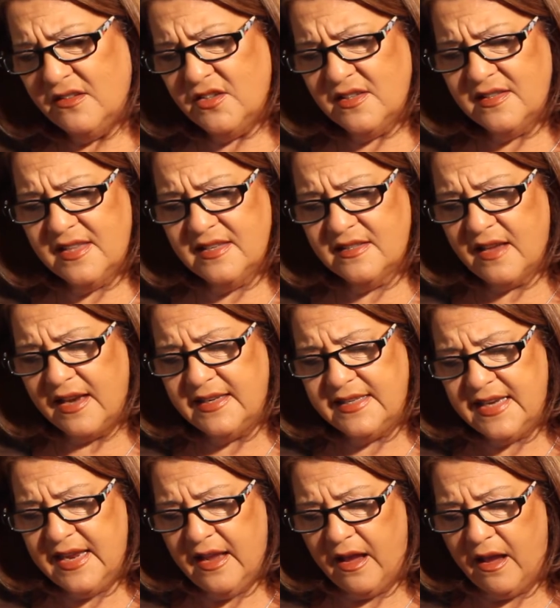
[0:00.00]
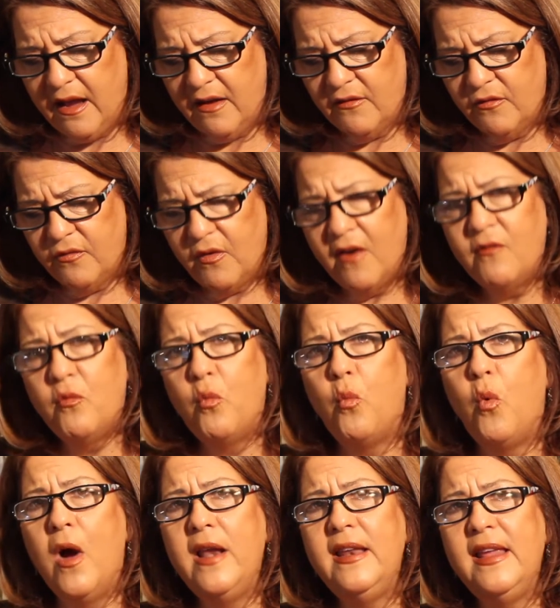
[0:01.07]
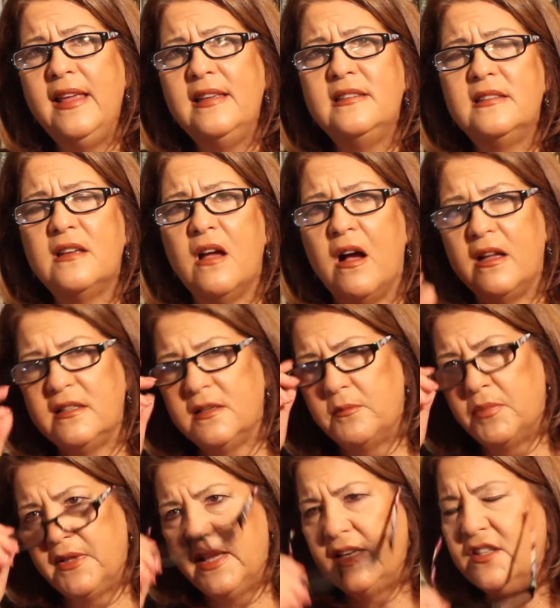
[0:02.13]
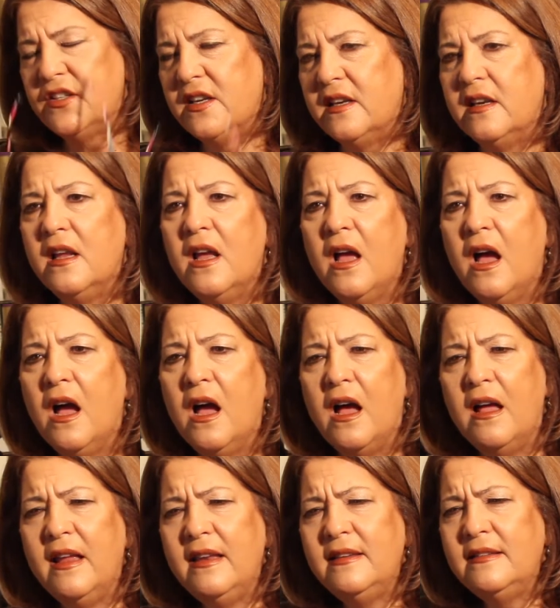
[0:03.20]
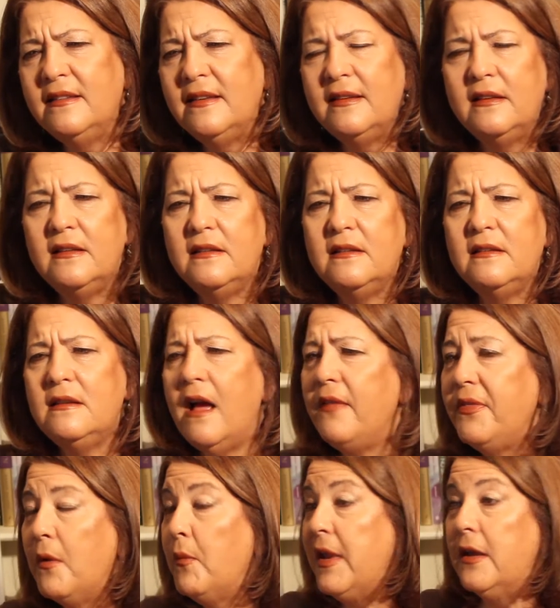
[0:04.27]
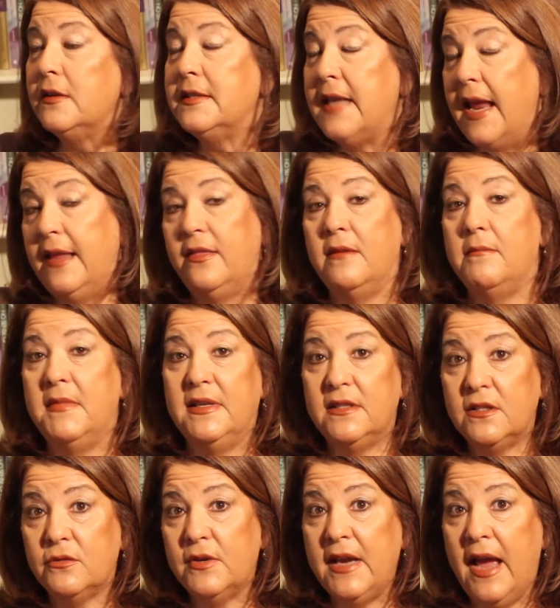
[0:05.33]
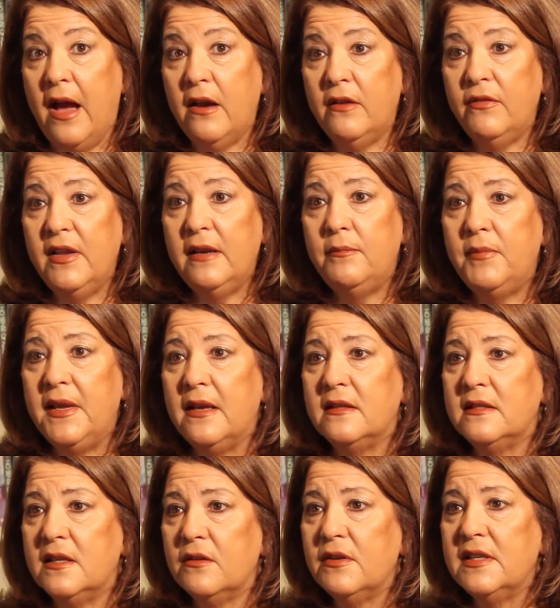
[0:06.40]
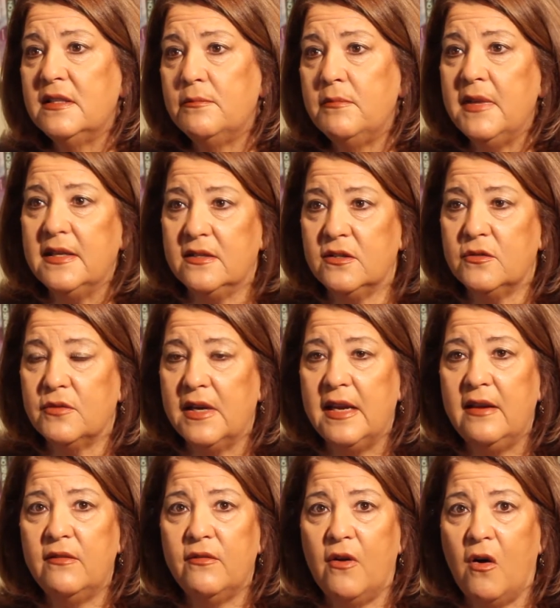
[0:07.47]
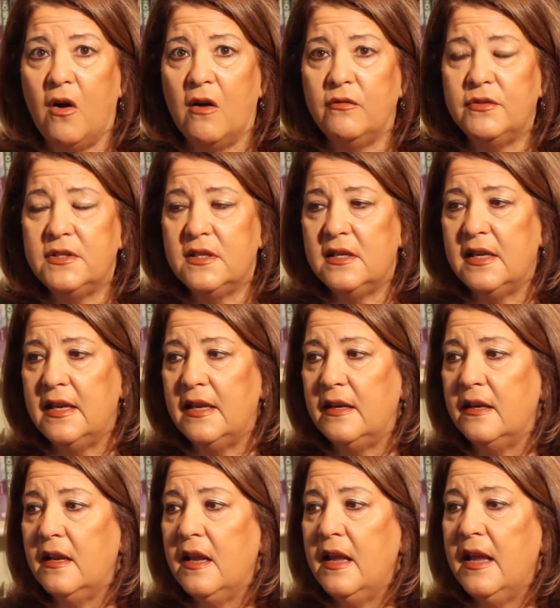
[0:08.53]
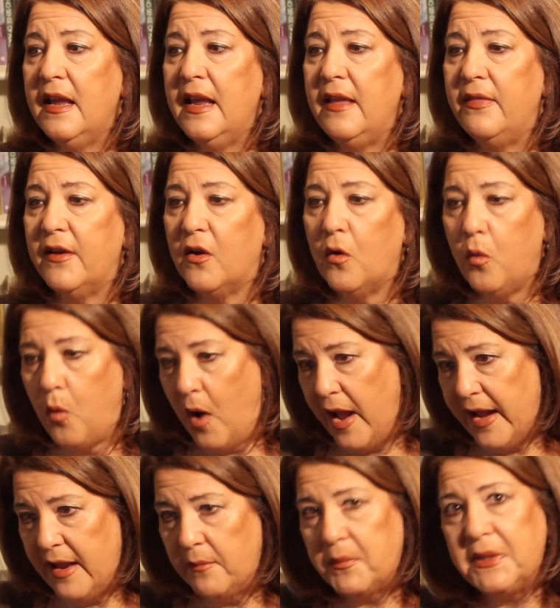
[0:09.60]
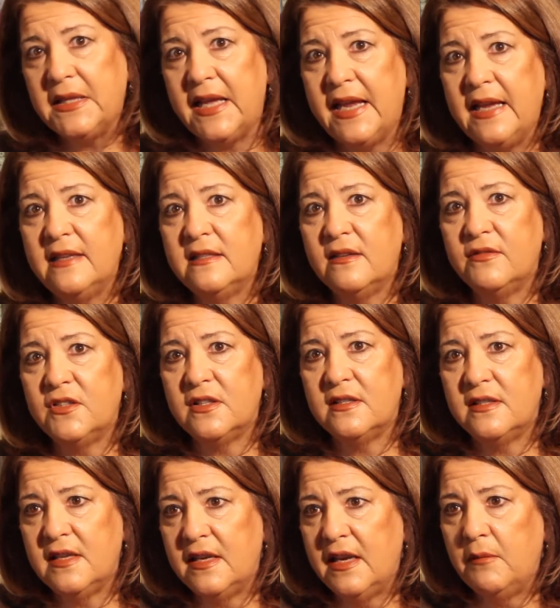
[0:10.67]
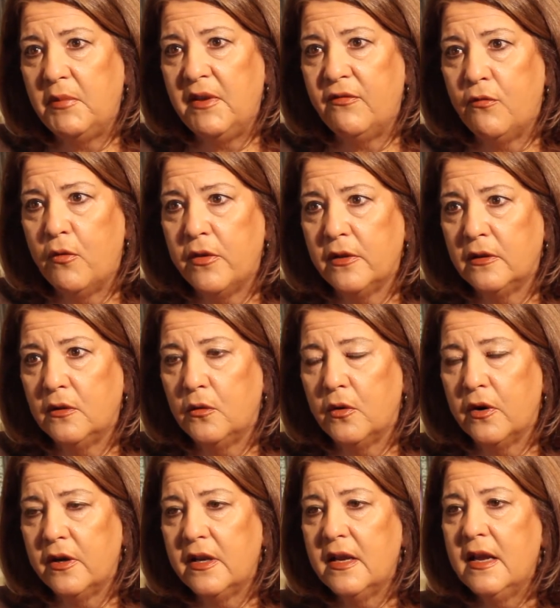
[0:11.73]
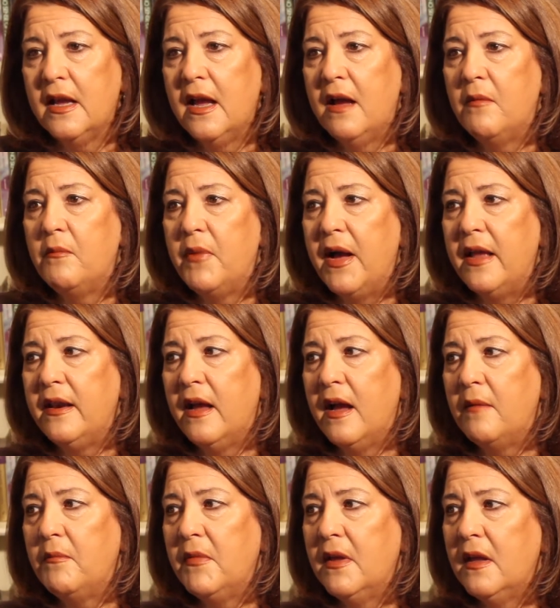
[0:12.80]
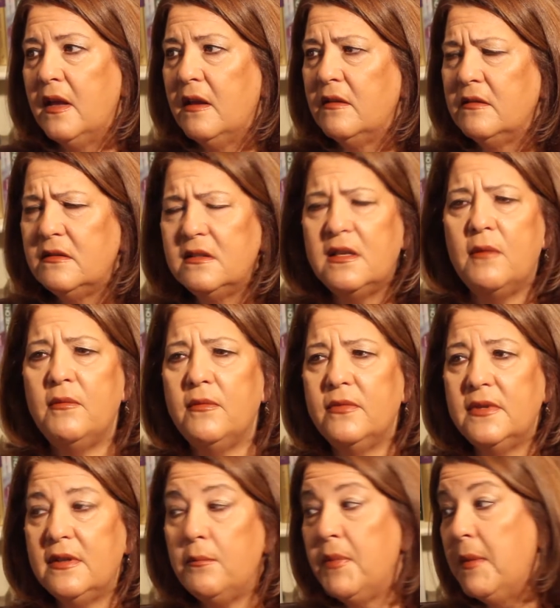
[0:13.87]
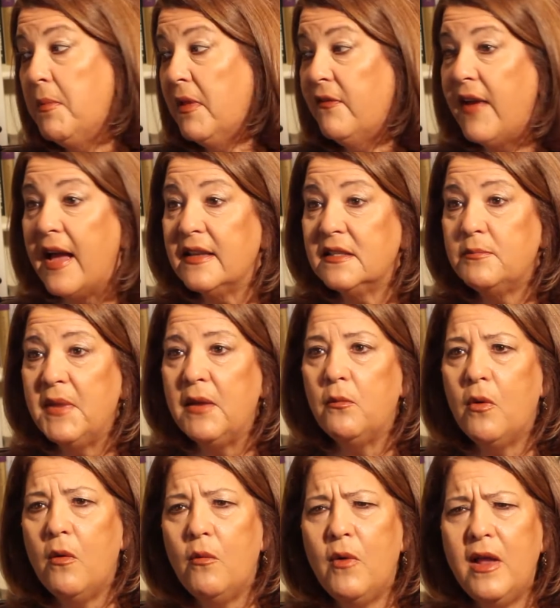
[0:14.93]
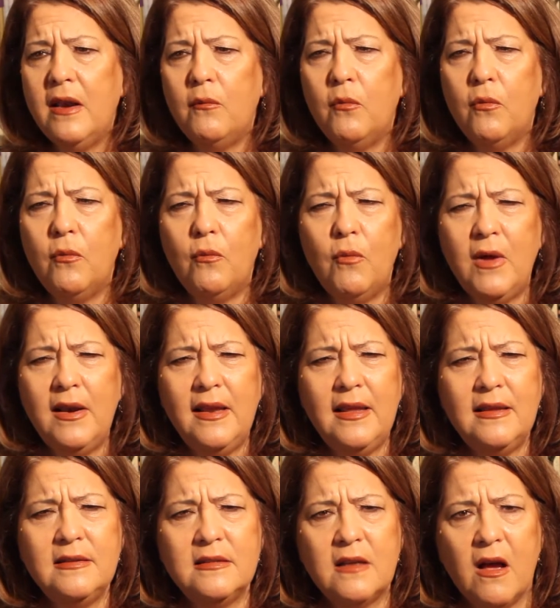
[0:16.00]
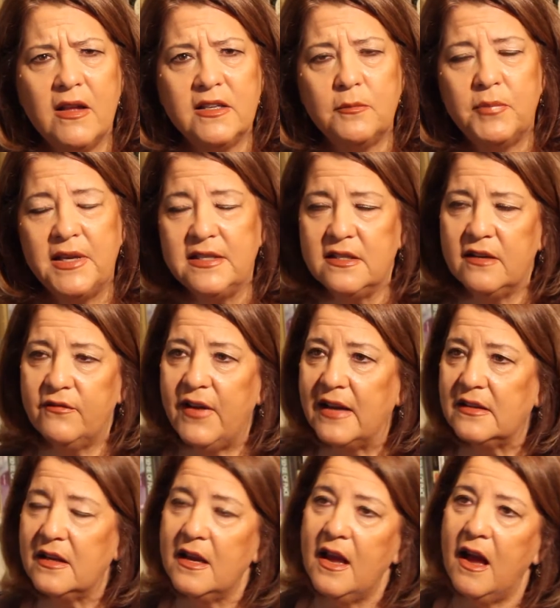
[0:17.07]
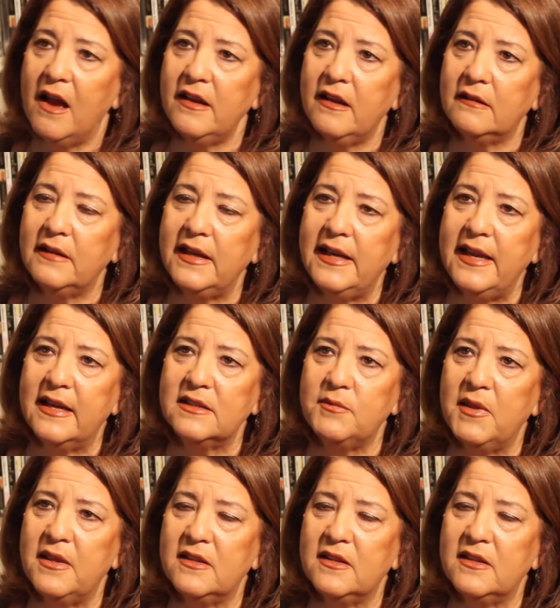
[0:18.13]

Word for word: just this idea of, of what is contemplation. Uh, and not that we could take the mystery out of it, because there is mystery involved in in a quiet place of just sitting before the Lord. But um, some some people have asked me, well, what what is contemplation? In fact, a young lady asked me